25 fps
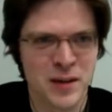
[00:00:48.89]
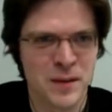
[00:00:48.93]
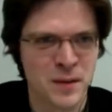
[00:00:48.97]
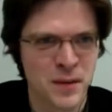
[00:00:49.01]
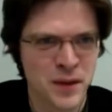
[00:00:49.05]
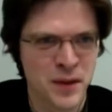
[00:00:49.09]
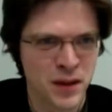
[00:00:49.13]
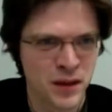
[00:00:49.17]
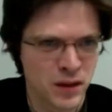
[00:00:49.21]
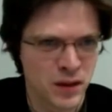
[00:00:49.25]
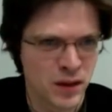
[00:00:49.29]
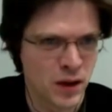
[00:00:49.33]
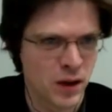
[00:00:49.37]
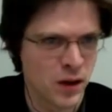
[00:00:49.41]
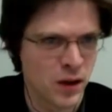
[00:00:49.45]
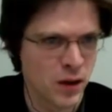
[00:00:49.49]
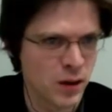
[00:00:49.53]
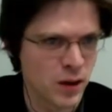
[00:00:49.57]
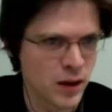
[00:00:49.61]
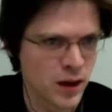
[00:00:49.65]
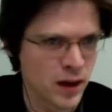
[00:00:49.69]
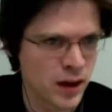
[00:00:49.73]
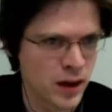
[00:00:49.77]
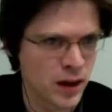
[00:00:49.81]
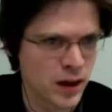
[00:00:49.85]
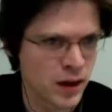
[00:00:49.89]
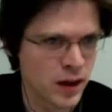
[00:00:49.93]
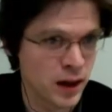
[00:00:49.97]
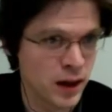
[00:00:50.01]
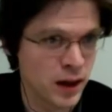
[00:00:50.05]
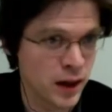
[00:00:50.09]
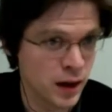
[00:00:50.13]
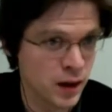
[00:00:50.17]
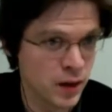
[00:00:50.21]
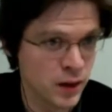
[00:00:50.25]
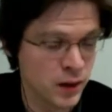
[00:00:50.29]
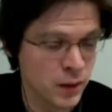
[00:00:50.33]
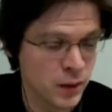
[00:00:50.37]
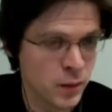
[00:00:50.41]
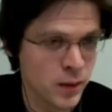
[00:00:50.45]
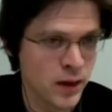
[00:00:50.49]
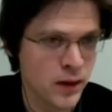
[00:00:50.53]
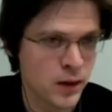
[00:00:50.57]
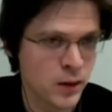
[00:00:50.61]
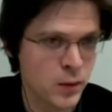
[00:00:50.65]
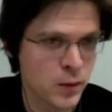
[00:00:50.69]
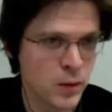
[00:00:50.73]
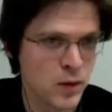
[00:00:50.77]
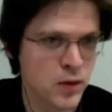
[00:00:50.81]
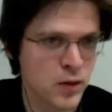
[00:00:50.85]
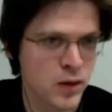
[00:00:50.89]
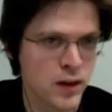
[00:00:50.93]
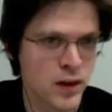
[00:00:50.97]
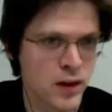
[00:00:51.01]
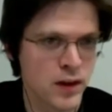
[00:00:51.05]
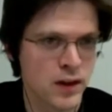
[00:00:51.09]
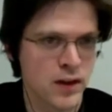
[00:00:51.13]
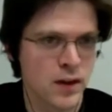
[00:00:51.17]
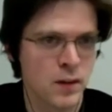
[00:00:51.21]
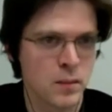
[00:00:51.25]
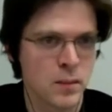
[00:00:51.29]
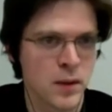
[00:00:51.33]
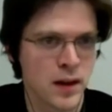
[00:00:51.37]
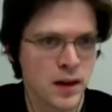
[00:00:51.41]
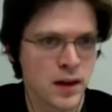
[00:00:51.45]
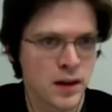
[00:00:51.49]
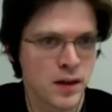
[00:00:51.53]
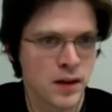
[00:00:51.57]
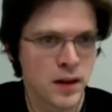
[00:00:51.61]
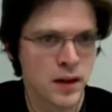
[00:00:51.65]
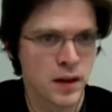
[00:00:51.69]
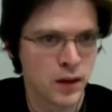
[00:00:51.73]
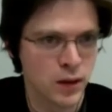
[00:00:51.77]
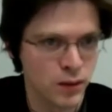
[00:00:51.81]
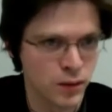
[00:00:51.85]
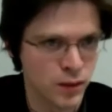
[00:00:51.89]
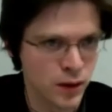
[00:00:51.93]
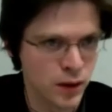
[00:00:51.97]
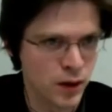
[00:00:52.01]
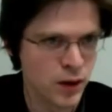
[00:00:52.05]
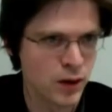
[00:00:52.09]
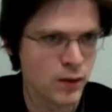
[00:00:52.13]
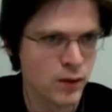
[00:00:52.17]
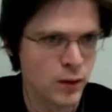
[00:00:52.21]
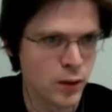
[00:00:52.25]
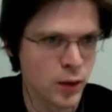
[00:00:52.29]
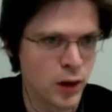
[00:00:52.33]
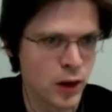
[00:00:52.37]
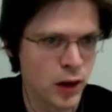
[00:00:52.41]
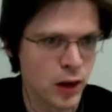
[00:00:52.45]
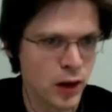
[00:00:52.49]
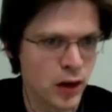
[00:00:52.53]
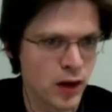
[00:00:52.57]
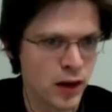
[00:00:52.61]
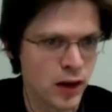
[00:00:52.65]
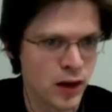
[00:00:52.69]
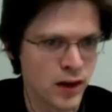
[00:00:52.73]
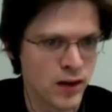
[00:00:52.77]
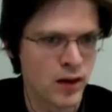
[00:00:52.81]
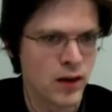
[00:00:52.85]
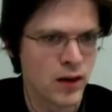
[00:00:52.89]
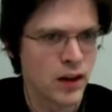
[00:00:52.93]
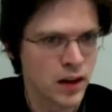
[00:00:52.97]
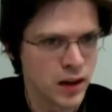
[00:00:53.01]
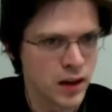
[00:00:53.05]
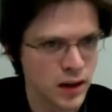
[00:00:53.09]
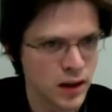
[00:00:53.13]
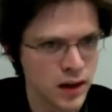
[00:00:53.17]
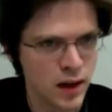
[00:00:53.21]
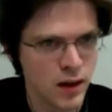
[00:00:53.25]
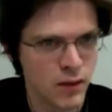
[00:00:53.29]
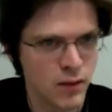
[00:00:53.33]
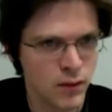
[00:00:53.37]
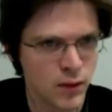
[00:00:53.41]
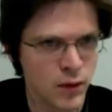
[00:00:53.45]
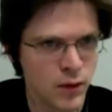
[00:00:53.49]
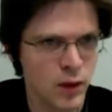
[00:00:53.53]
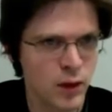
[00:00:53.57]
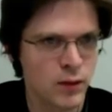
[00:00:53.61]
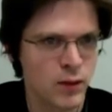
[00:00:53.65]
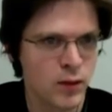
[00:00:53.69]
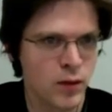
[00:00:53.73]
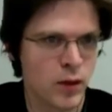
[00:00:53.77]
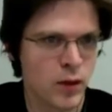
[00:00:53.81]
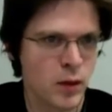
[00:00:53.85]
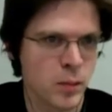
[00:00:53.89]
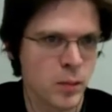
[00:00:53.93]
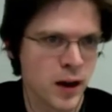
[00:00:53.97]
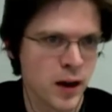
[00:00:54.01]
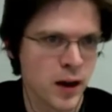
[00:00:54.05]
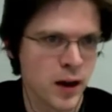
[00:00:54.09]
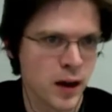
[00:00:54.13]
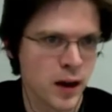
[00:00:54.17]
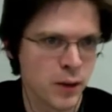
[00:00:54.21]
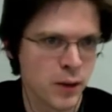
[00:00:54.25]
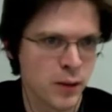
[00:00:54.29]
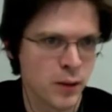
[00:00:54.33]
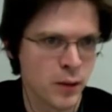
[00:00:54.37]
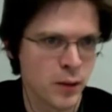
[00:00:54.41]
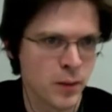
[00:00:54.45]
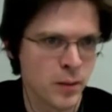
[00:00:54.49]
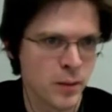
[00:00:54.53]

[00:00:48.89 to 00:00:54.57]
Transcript: So in aerospace, we try and make things very, very light, yet very, very powerful.